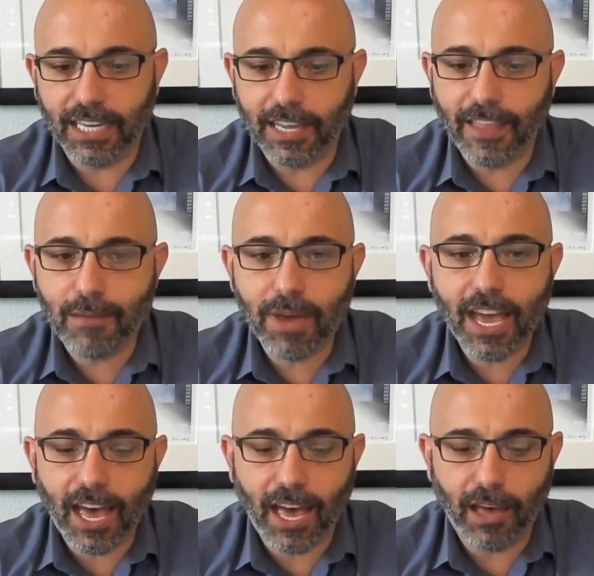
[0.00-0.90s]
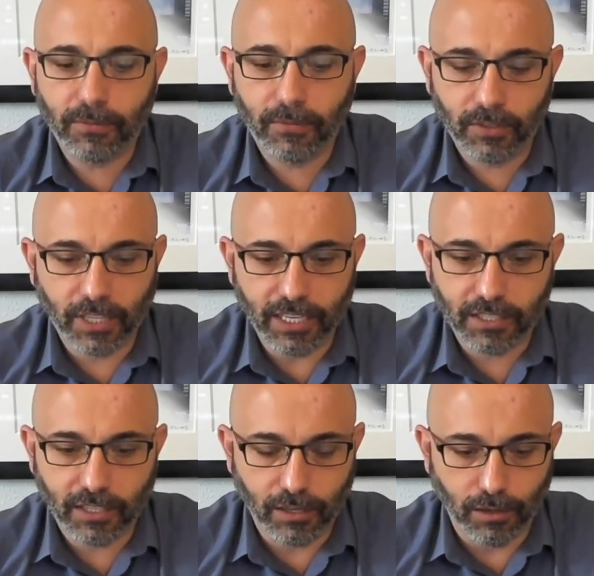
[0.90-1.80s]
and they may have
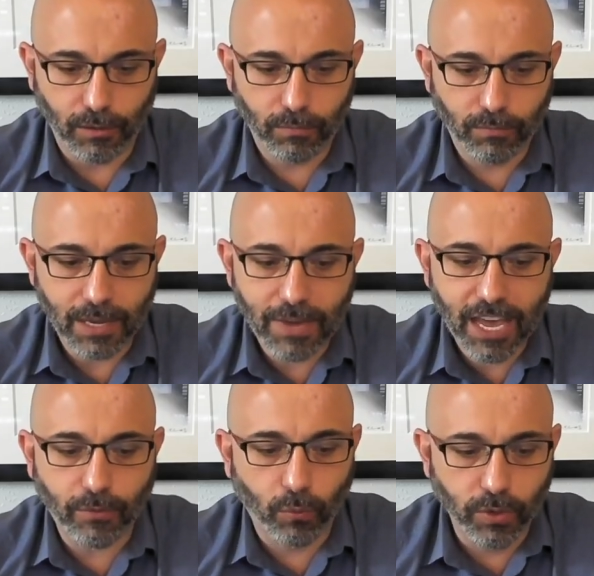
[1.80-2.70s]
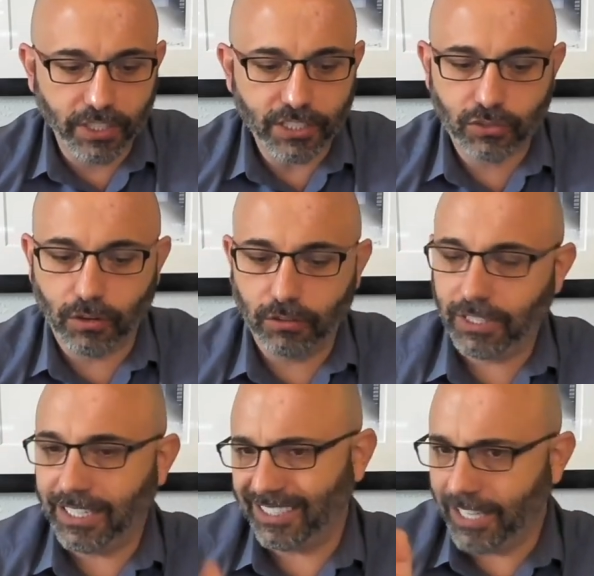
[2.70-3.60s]
like um, they may have a really strong
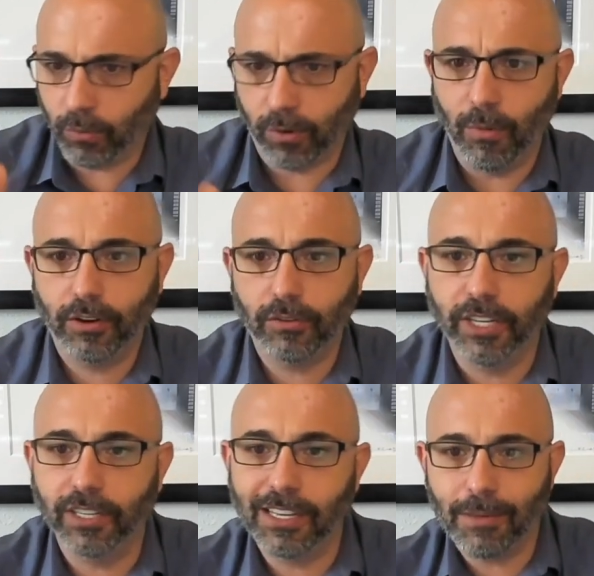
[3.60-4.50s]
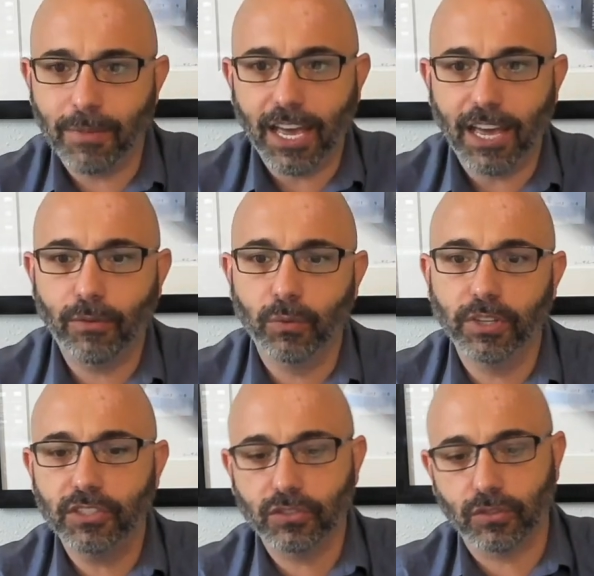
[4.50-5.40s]
like network monitoring, and they may have a
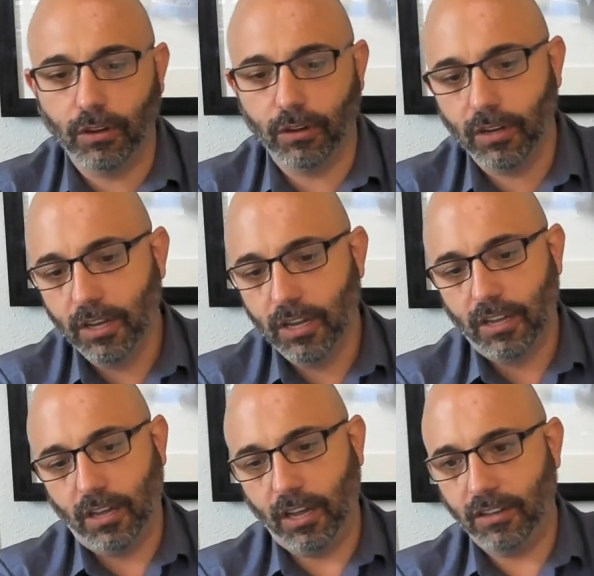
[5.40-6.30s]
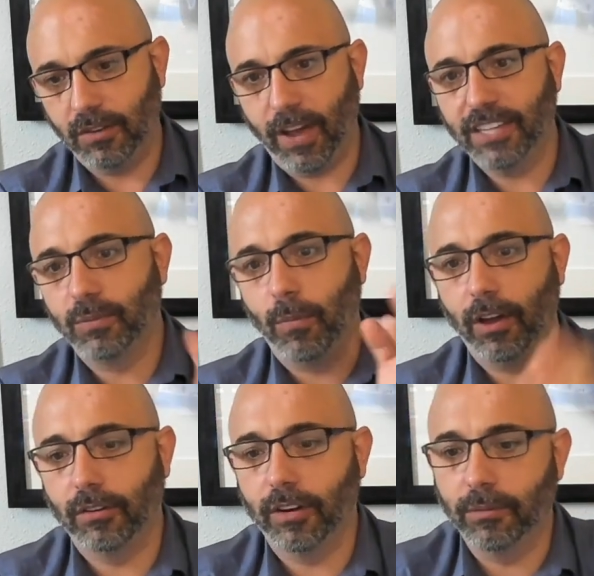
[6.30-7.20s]
really strong uh, device
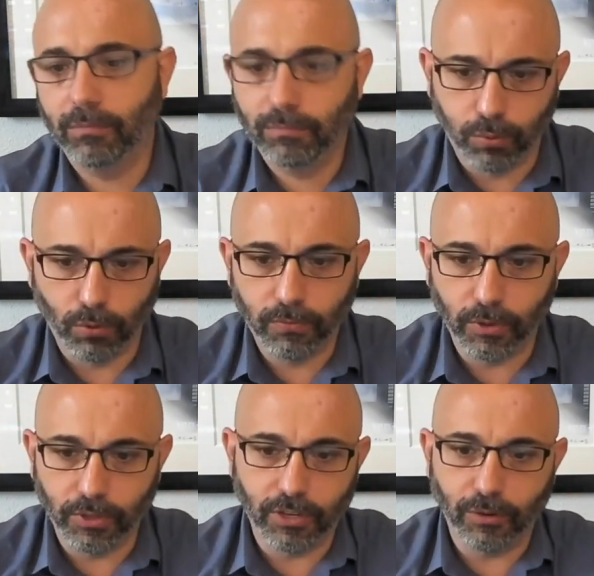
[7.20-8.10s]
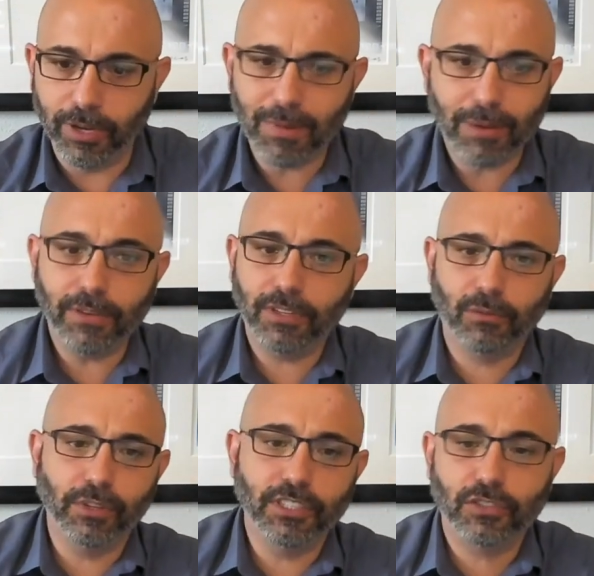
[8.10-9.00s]
monitoring portfolio, and maybe even a
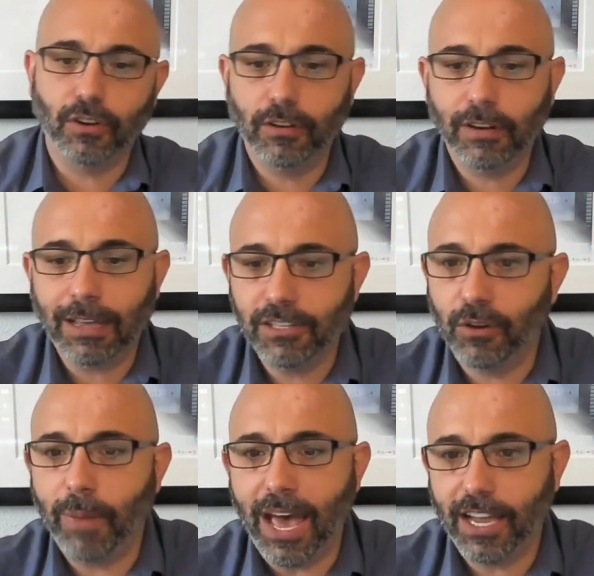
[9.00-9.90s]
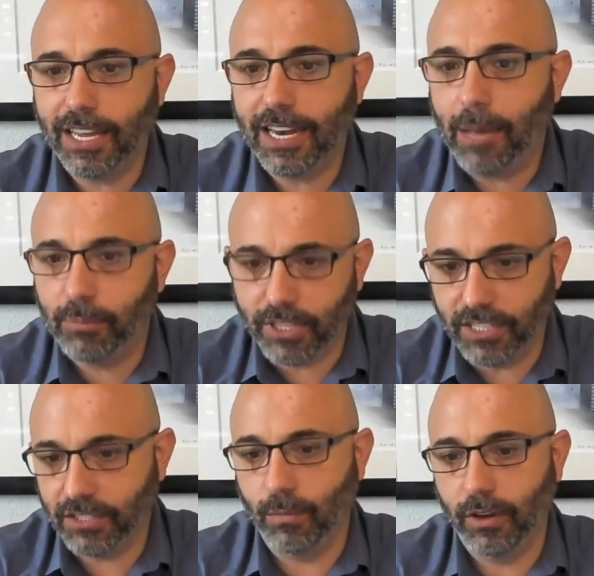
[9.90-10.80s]
really strong you know back end
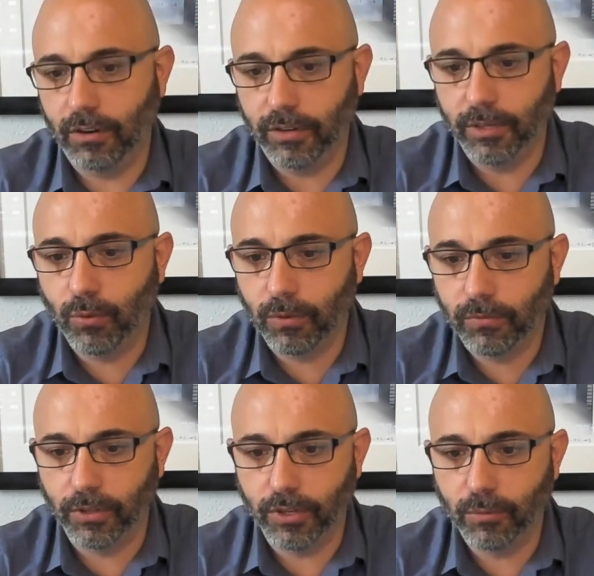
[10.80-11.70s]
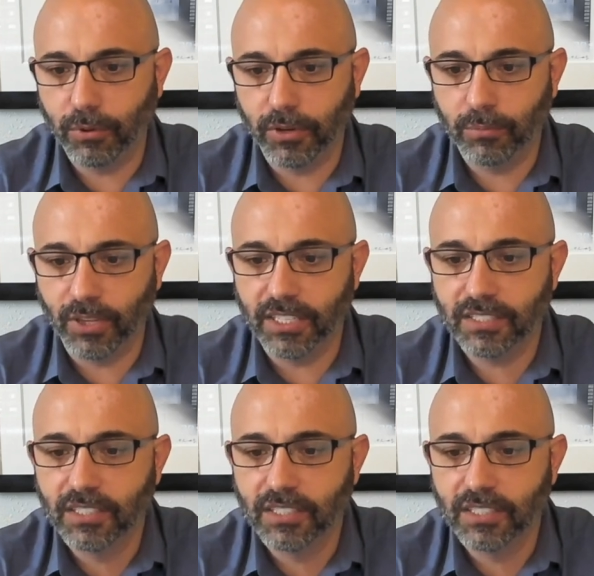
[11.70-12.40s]
application monitoring portfolio put in place.